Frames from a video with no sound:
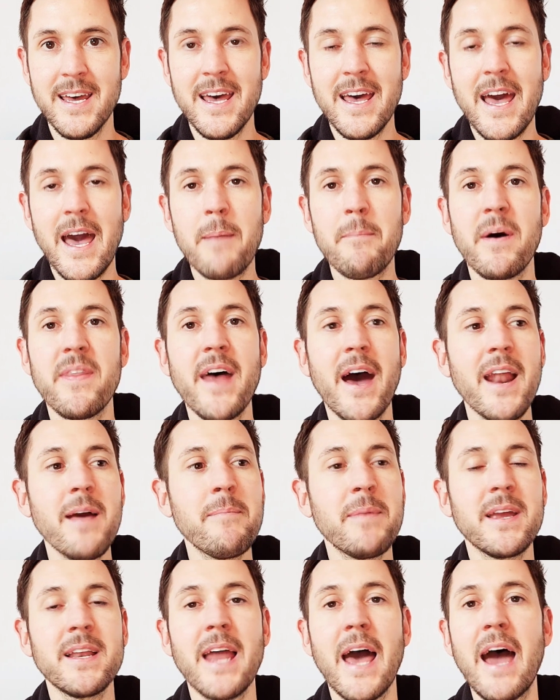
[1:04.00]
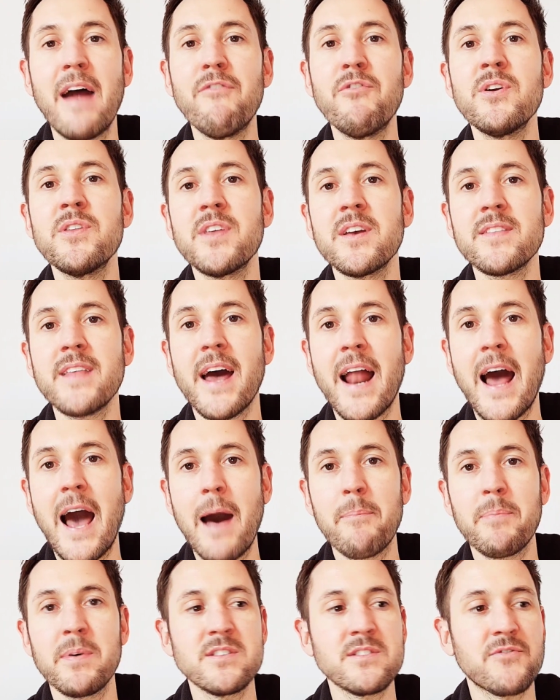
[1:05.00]
And by that I mean everything that
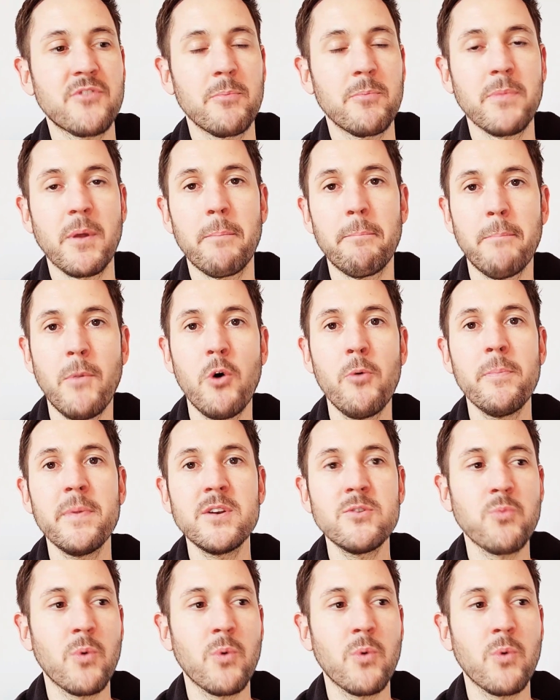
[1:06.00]
happens from the moment